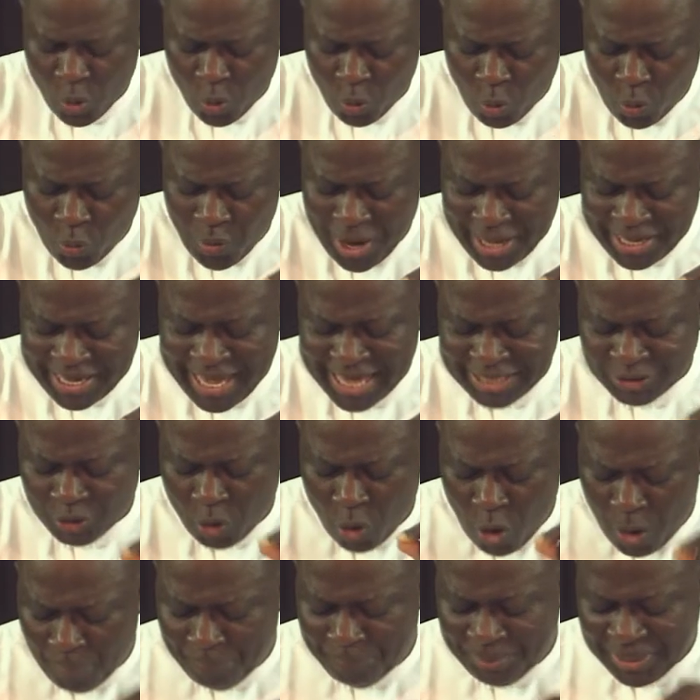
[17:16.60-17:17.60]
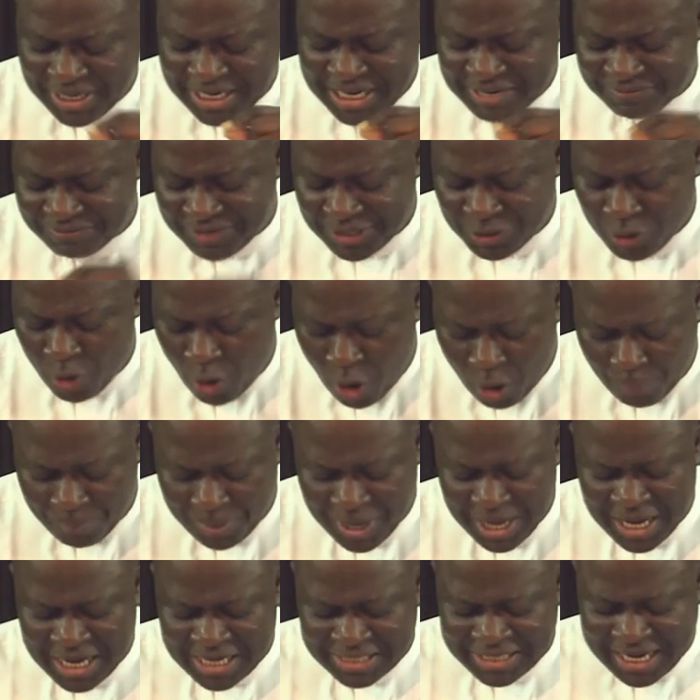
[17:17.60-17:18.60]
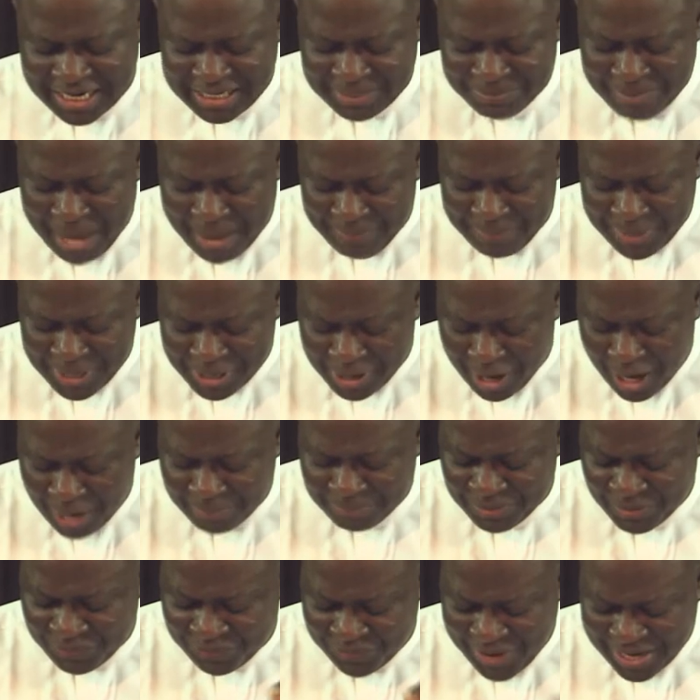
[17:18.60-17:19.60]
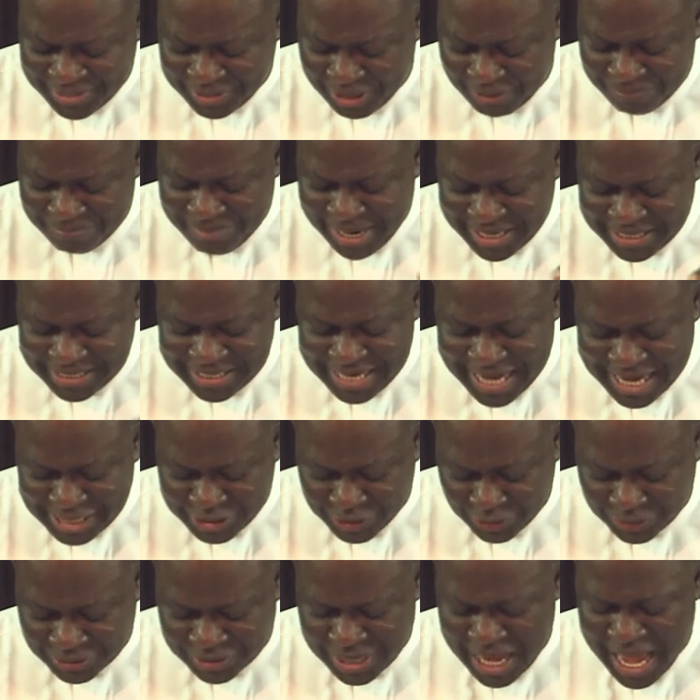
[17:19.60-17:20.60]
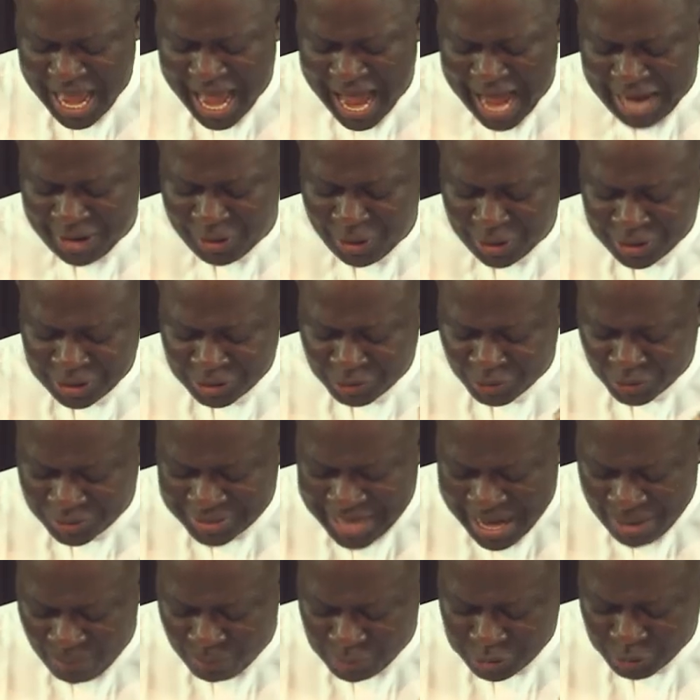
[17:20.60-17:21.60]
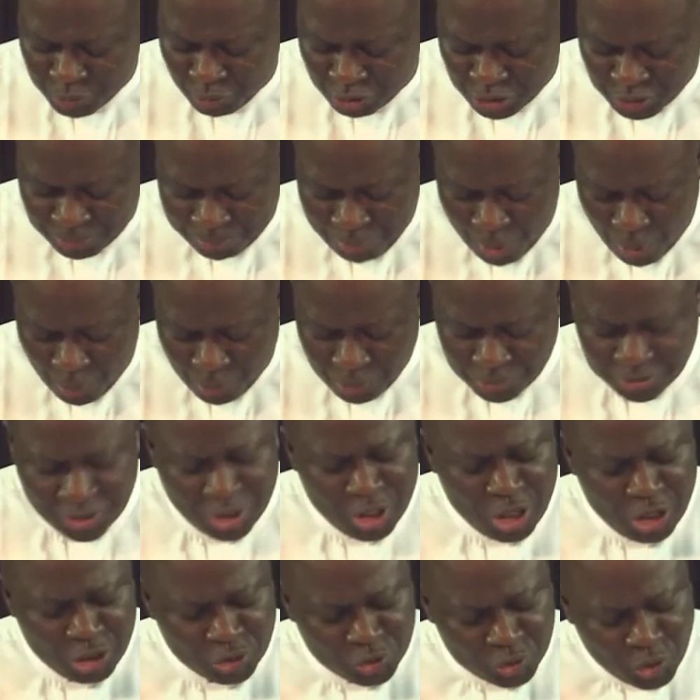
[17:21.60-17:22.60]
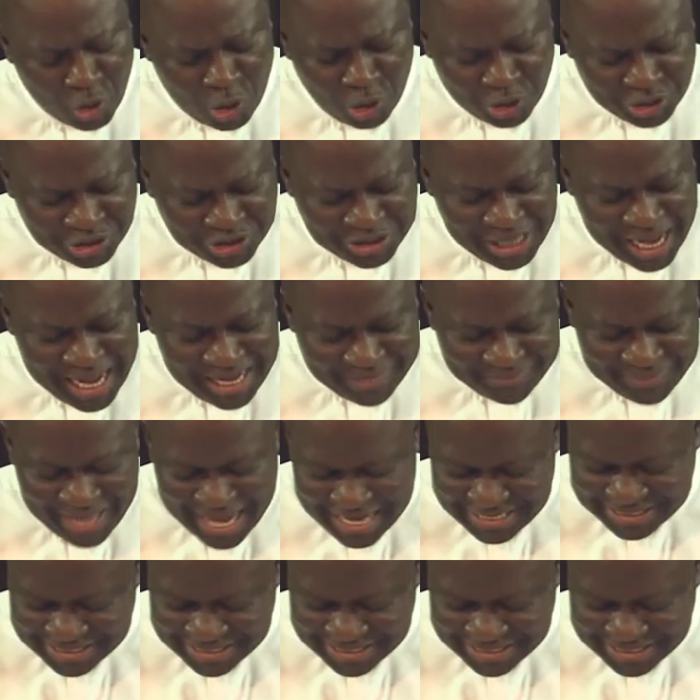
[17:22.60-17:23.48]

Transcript: Who against hope believed in hope, that it might become the father of many nations, according to that which was spoken, so shall thy